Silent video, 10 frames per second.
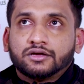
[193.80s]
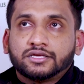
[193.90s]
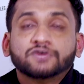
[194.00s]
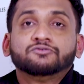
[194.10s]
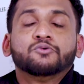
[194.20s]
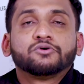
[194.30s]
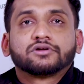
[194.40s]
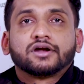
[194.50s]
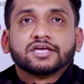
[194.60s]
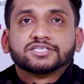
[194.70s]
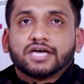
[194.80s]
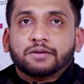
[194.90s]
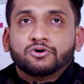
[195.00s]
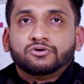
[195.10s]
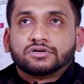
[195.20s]
give more knowledge
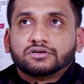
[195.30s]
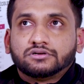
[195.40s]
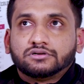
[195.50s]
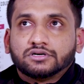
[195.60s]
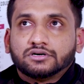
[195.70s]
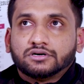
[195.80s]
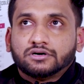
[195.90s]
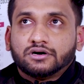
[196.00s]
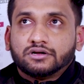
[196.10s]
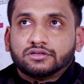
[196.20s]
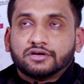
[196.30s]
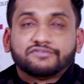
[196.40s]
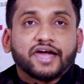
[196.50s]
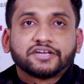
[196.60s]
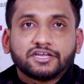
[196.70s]
about the
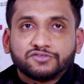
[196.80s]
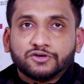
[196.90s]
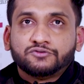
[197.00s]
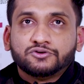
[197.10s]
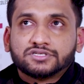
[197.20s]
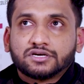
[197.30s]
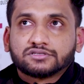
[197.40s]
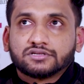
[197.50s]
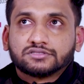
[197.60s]
factory of the future.